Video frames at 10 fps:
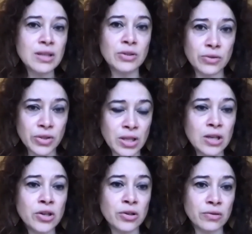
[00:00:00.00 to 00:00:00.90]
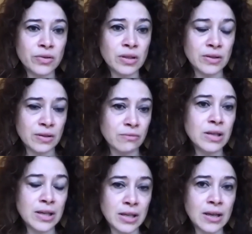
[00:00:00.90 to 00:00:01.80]
associations is a
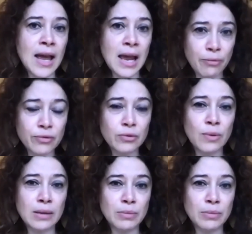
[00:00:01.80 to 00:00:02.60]
really helpful one,